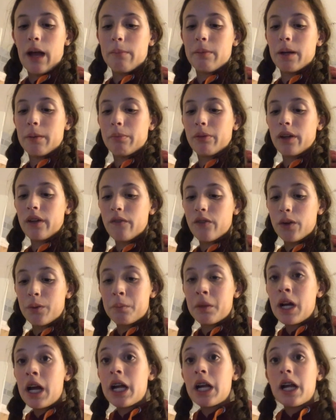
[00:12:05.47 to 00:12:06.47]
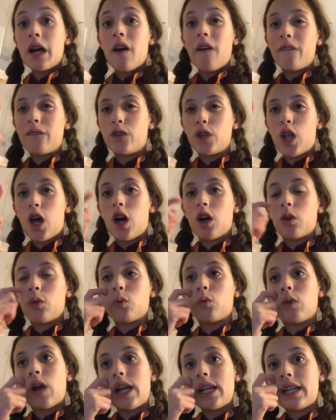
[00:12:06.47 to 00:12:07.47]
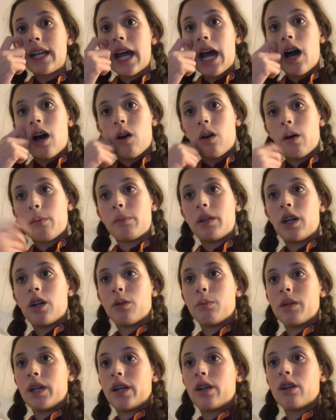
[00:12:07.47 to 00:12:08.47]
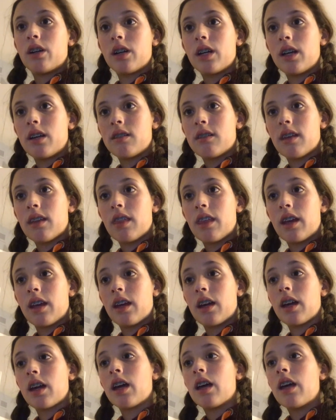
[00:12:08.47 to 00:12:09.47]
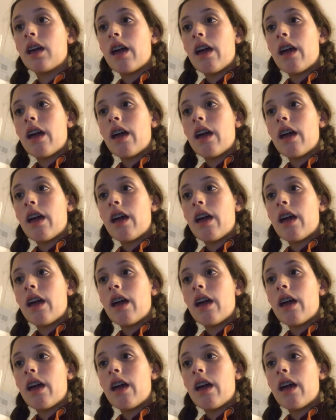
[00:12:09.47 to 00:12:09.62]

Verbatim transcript: I'm gonna pre-film a vlog right now. I'm gonna go make cookies, I think.